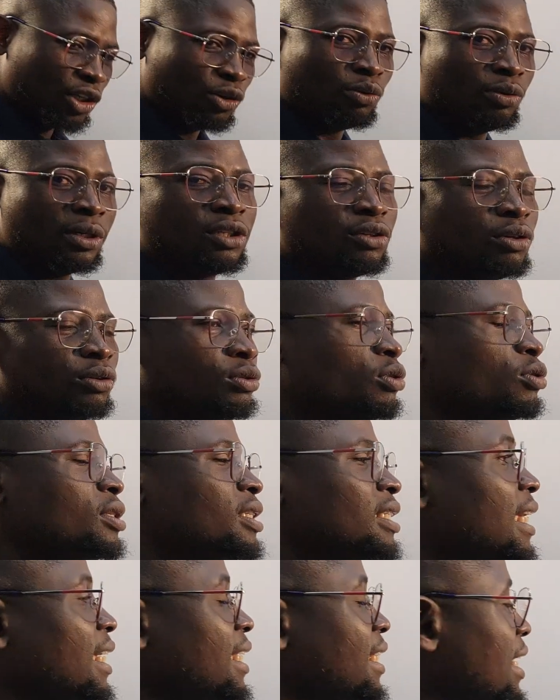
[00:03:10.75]
you need to note
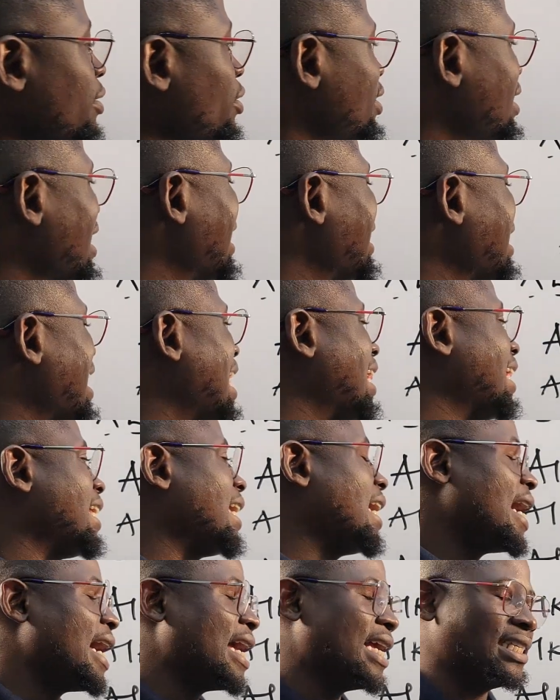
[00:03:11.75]
here is that, that
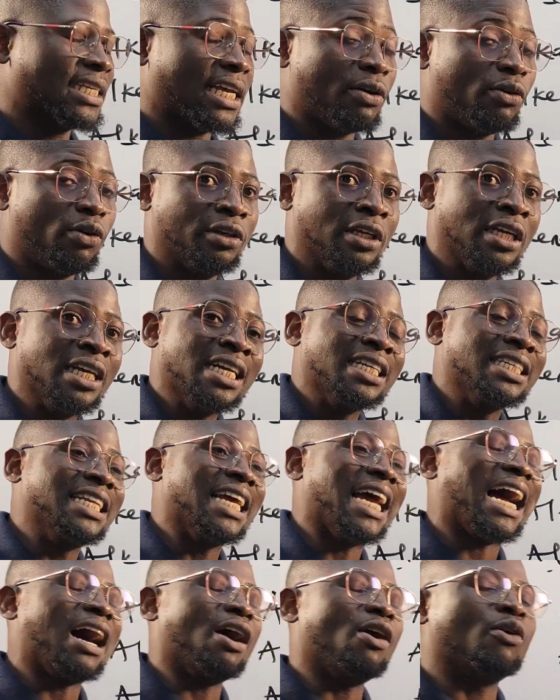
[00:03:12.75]
alkynes are what? They
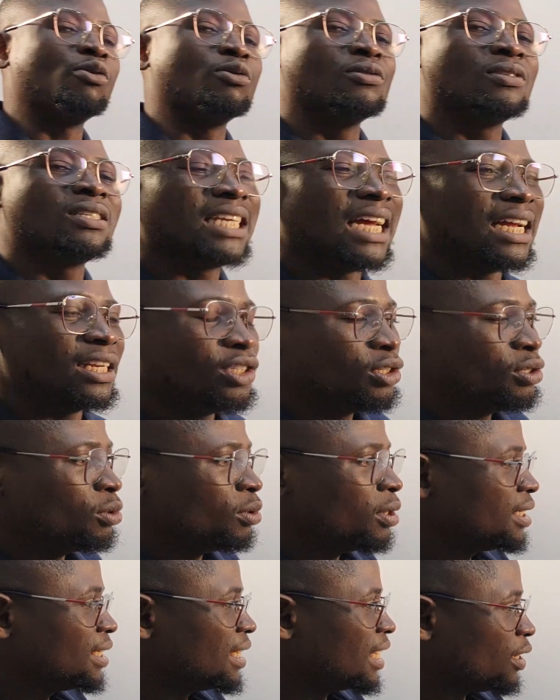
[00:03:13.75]
are
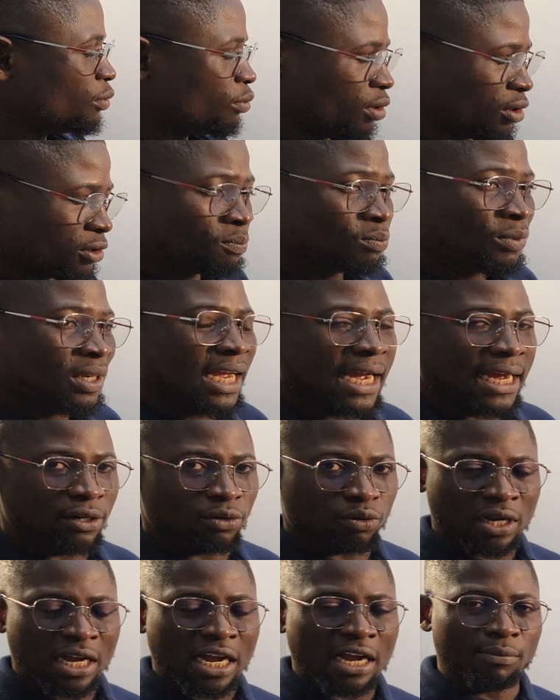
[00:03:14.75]
unsaturated what?
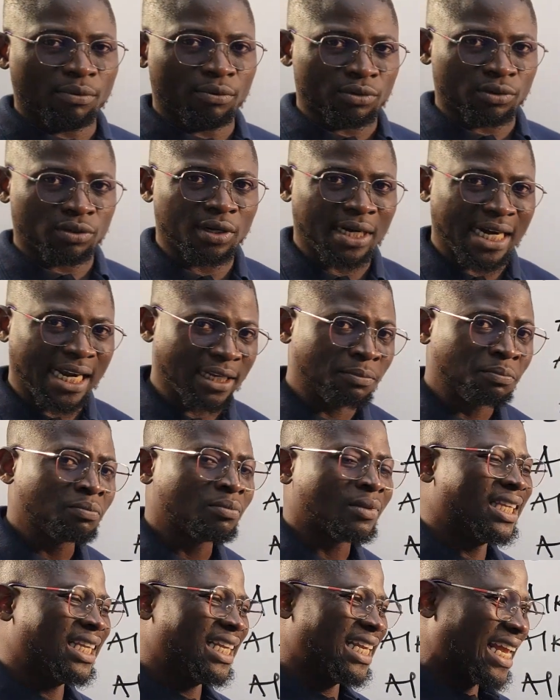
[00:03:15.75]
Hydrocarbons. All right,
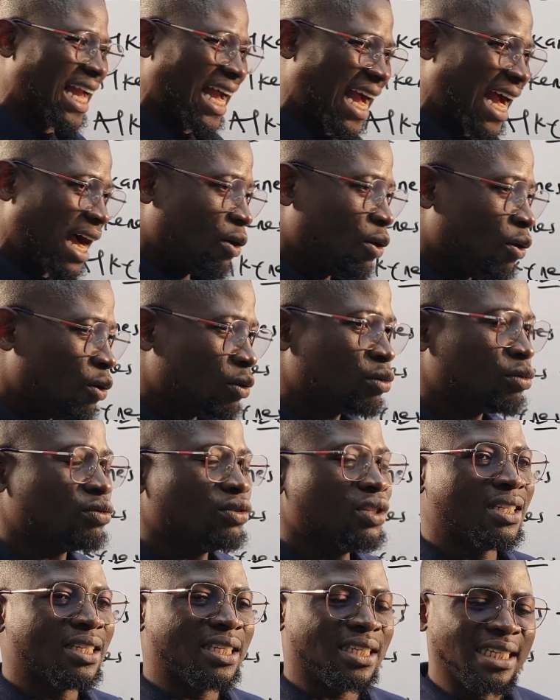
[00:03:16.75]
they are
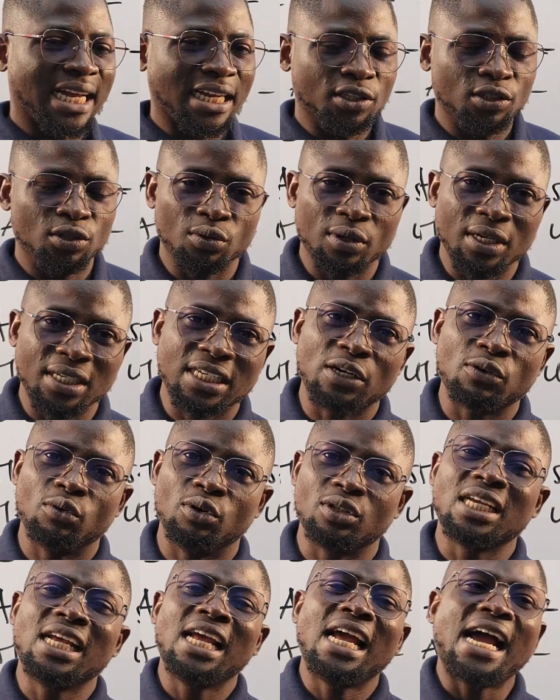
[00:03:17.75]
unsaturated
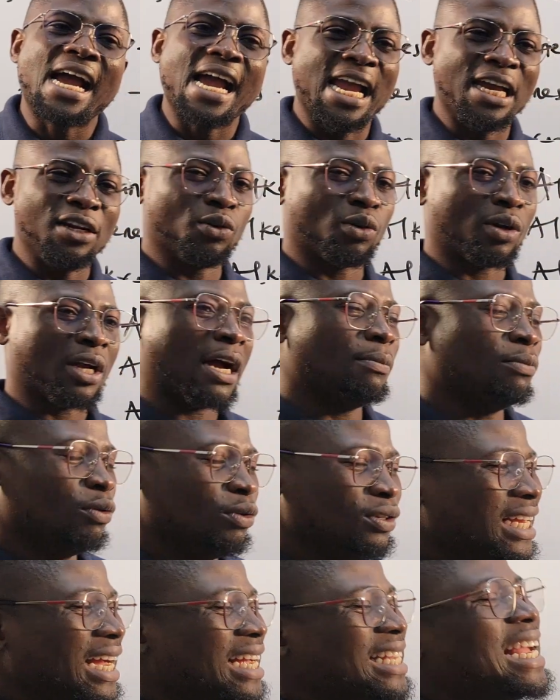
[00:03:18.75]
what?
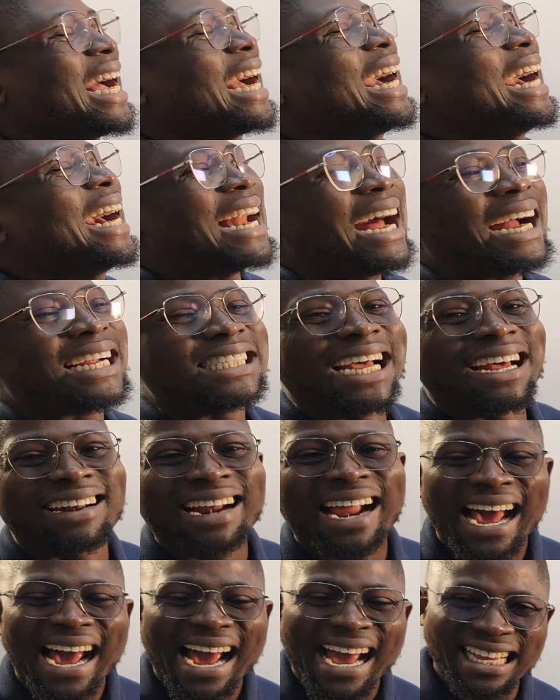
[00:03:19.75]
Hydrocarbons that are
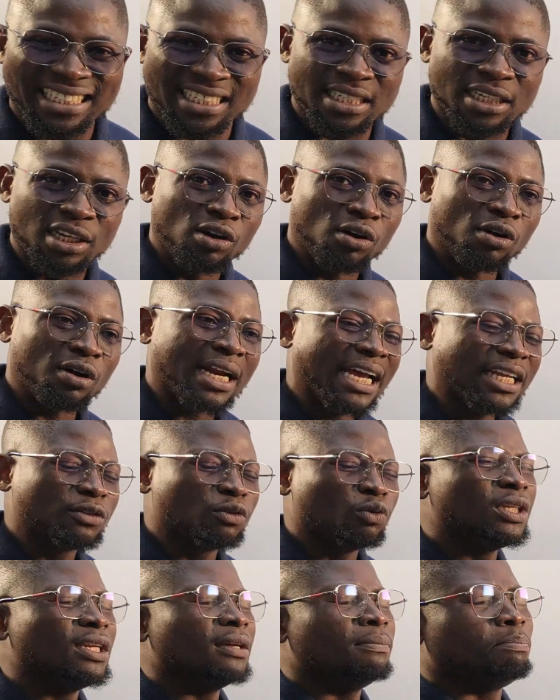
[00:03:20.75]
characterized, all
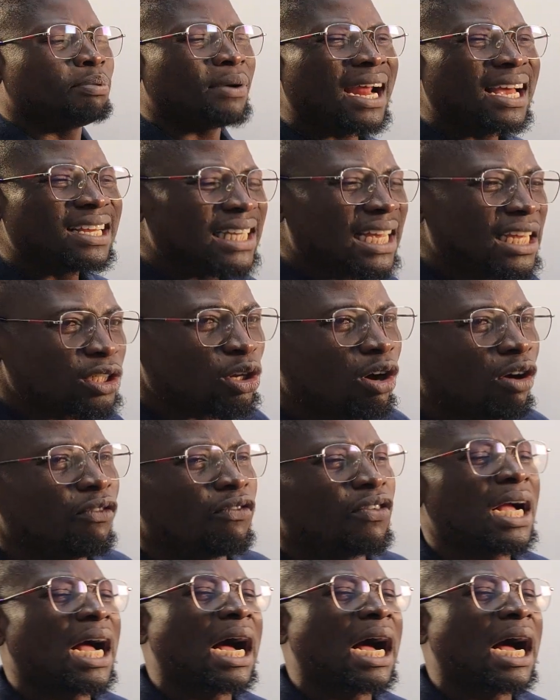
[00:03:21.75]
right, with the presence of